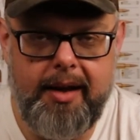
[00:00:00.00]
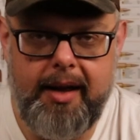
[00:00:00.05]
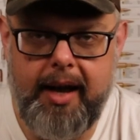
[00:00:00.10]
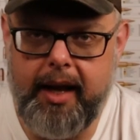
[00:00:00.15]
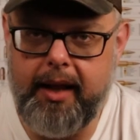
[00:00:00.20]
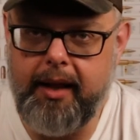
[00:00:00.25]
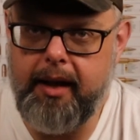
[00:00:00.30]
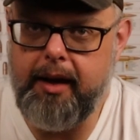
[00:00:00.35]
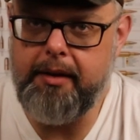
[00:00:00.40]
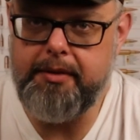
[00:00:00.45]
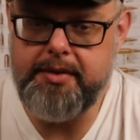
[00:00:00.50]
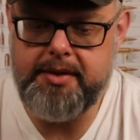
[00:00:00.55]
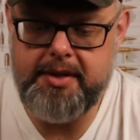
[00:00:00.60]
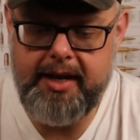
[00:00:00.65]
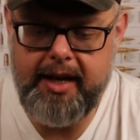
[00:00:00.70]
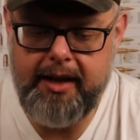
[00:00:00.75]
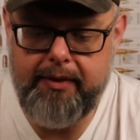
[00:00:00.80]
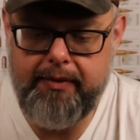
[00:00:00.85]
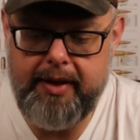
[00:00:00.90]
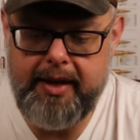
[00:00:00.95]
I love
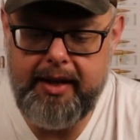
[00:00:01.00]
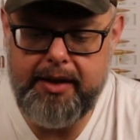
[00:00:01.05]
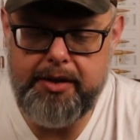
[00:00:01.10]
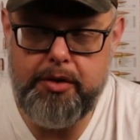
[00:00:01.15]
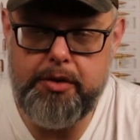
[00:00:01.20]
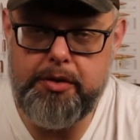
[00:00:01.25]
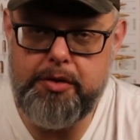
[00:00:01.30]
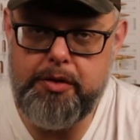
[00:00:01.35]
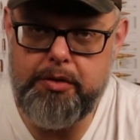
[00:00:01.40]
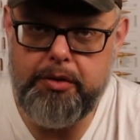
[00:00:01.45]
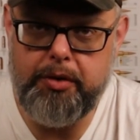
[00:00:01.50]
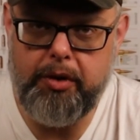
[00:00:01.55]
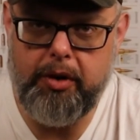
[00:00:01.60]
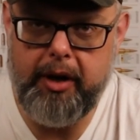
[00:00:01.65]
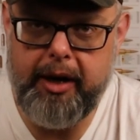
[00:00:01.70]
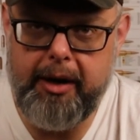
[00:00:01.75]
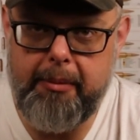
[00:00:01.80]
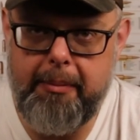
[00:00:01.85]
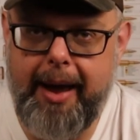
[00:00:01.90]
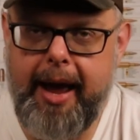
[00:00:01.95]
CFE
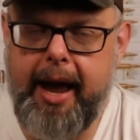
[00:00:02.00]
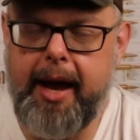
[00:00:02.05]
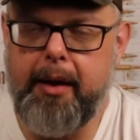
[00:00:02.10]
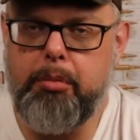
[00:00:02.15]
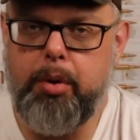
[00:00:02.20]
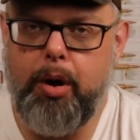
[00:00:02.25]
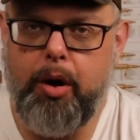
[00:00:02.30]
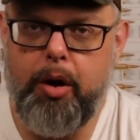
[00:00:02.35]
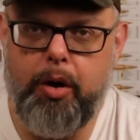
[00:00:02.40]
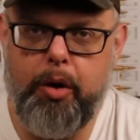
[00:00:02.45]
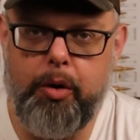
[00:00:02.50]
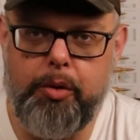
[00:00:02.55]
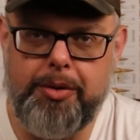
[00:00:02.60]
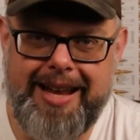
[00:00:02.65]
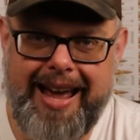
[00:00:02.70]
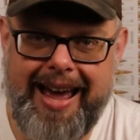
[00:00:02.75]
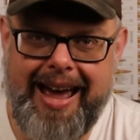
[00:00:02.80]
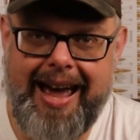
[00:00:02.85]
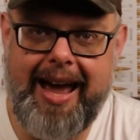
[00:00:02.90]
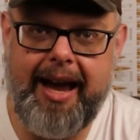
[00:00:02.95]
223, Mag Pro,
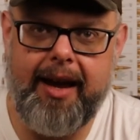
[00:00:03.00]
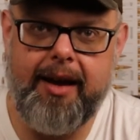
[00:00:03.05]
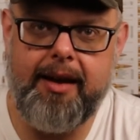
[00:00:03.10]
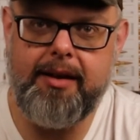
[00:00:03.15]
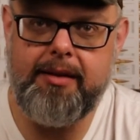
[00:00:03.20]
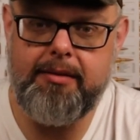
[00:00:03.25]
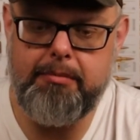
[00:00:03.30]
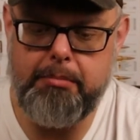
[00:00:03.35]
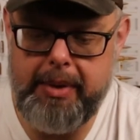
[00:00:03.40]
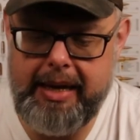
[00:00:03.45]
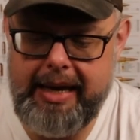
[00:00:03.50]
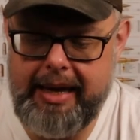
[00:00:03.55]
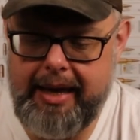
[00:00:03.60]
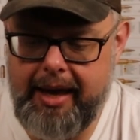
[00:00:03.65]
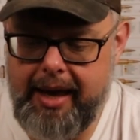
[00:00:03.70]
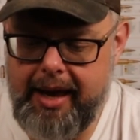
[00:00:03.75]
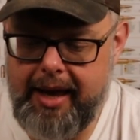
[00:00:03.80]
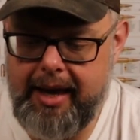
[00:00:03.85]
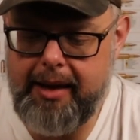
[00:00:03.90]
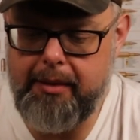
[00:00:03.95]
TAC, Big
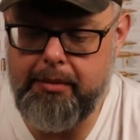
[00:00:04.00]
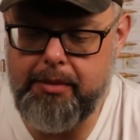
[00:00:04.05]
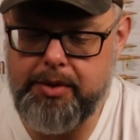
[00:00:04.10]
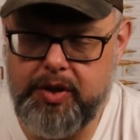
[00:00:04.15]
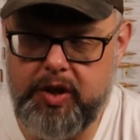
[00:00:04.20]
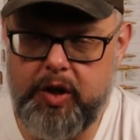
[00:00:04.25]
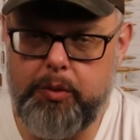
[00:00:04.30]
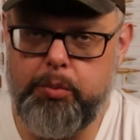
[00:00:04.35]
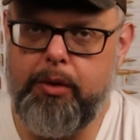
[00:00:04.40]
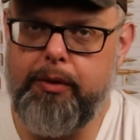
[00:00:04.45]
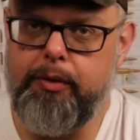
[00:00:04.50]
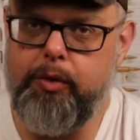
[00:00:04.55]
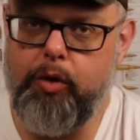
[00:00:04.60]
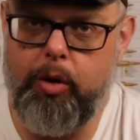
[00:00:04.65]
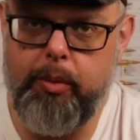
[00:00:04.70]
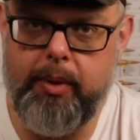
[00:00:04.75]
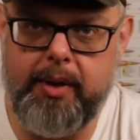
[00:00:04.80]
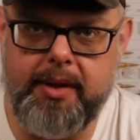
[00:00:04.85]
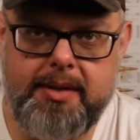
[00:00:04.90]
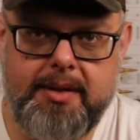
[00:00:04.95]
Game,
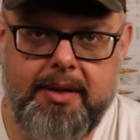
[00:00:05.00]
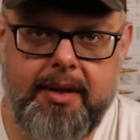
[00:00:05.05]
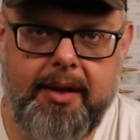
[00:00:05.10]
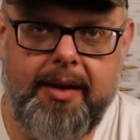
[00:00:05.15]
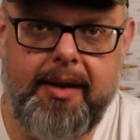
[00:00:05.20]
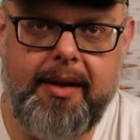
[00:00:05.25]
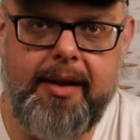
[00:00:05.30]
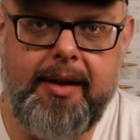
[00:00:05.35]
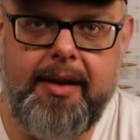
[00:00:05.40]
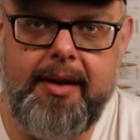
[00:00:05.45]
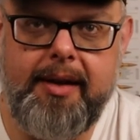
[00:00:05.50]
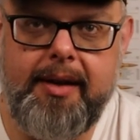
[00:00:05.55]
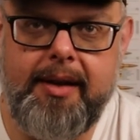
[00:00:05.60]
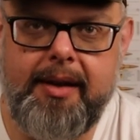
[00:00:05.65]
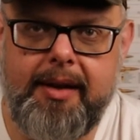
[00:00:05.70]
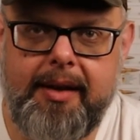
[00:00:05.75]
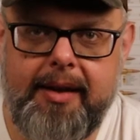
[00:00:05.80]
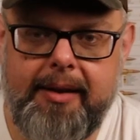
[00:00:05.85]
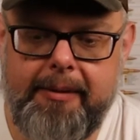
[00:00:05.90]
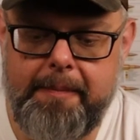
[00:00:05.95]
Superformance.
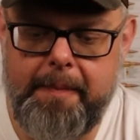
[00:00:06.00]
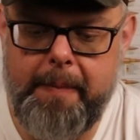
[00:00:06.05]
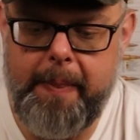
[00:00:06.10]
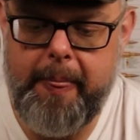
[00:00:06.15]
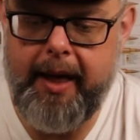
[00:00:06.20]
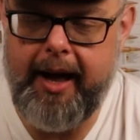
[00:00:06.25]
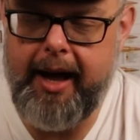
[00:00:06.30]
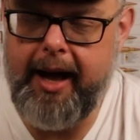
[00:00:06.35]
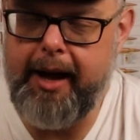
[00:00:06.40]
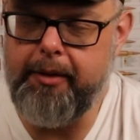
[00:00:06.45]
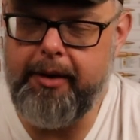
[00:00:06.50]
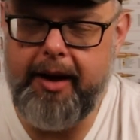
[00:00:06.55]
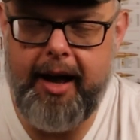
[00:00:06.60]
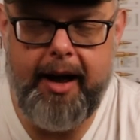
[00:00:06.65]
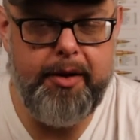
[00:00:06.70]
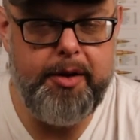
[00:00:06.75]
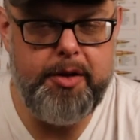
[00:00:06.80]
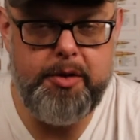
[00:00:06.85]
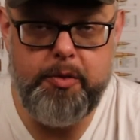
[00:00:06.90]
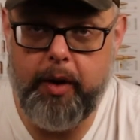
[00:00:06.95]

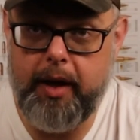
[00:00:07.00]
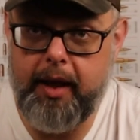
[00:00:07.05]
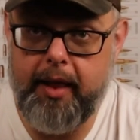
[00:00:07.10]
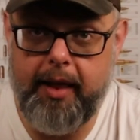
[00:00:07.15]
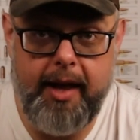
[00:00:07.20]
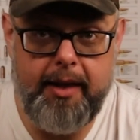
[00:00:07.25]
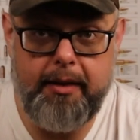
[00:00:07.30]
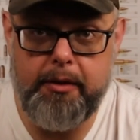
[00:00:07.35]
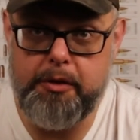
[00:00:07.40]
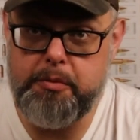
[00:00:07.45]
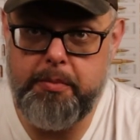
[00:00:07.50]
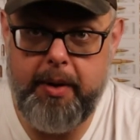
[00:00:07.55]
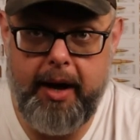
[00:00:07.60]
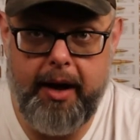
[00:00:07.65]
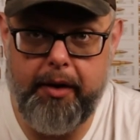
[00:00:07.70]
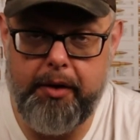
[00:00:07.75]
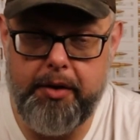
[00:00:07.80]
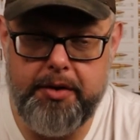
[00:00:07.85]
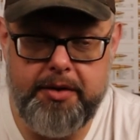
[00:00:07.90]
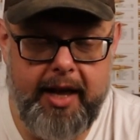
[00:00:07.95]
I just really like those
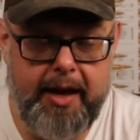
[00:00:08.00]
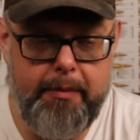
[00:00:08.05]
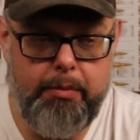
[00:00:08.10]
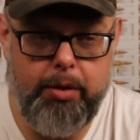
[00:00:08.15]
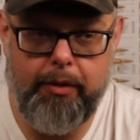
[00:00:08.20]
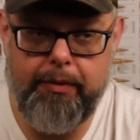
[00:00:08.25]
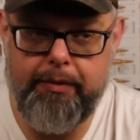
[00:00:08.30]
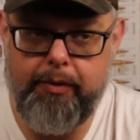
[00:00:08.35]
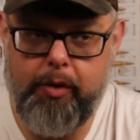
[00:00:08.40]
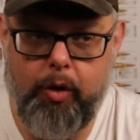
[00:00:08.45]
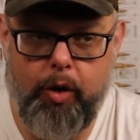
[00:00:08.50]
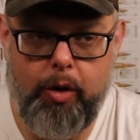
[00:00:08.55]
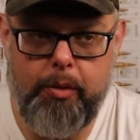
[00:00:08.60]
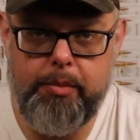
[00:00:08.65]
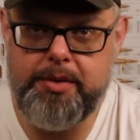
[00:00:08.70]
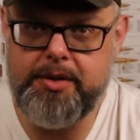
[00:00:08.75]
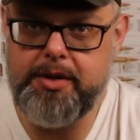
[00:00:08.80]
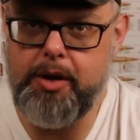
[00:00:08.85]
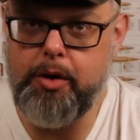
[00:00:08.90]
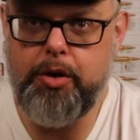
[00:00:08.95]
powders. They
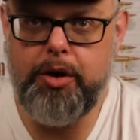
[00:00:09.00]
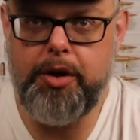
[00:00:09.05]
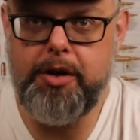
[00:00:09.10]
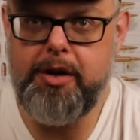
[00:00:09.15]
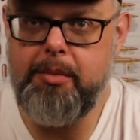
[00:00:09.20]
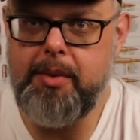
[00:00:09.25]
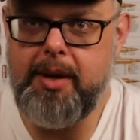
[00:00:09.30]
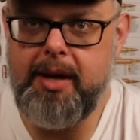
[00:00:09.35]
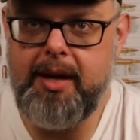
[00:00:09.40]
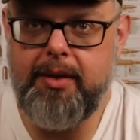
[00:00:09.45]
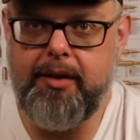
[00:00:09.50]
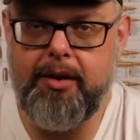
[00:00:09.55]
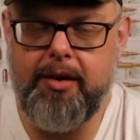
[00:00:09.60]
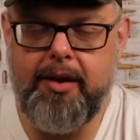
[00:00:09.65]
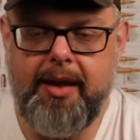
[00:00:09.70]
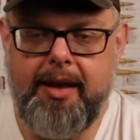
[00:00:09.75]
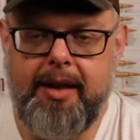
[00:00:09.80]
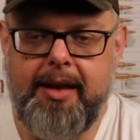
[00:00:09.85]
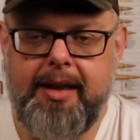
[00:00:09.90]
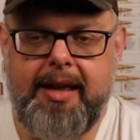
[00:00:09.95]
perform so good to me.
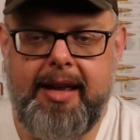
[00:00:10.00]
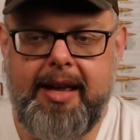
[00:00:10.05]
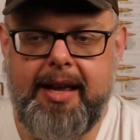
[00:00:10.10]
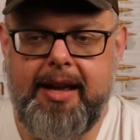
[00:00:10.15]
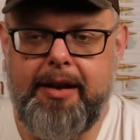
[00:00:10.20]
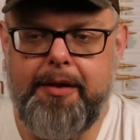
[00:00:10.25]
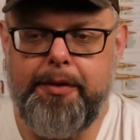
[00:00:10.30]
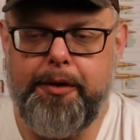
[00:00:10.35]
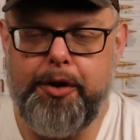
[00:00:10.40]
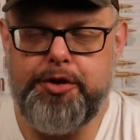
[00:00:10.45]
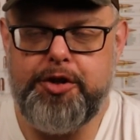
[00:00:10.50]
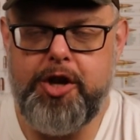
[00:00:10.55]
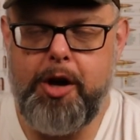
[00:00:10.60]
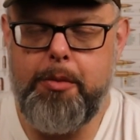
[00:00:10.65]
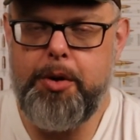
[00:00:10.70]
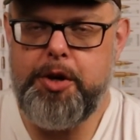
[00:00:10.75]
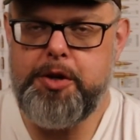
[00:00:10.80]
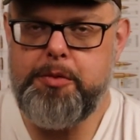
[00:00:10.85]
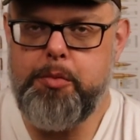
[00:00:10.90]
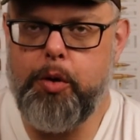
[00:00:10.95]
They're so
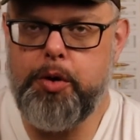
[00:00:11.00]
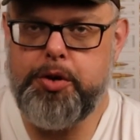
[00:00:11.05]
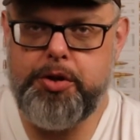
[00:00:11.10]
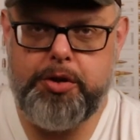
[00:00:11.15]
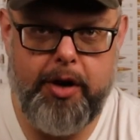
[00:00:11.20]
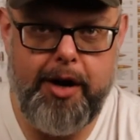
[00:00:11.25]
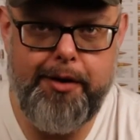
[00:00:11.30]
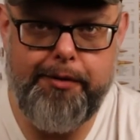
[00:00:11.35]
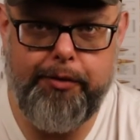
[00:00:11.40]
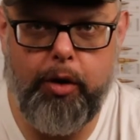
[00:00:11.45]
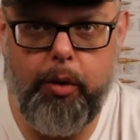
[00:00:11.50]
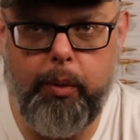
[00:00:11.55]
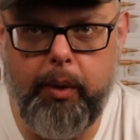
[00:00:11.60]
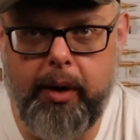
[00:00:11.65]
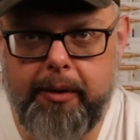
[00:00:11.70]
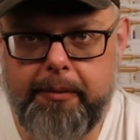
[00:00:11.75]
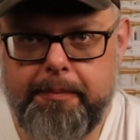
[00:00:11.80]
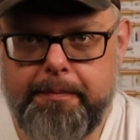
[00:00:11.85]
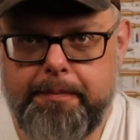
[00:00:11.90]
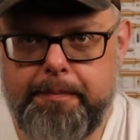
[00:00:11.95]
much more straightforward.